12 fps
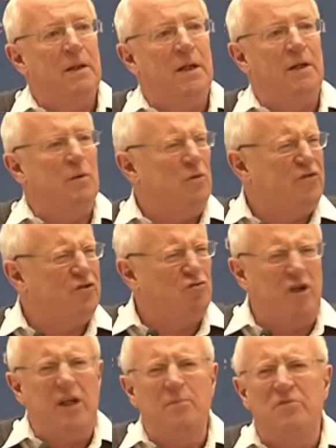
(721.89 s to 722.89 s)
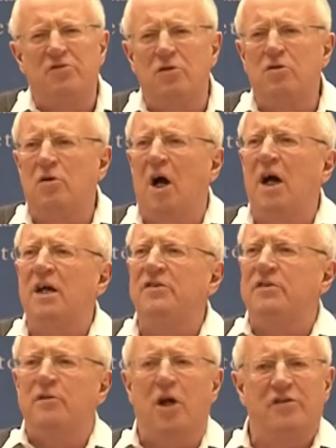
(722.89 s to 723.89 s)
And there were screams and
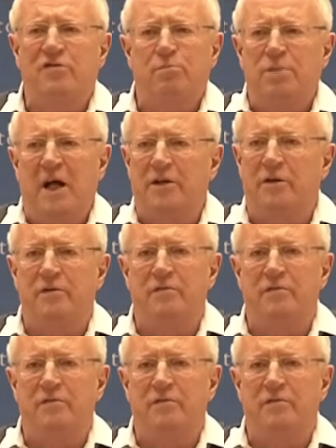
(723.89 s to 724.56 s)
cries and lots of blood on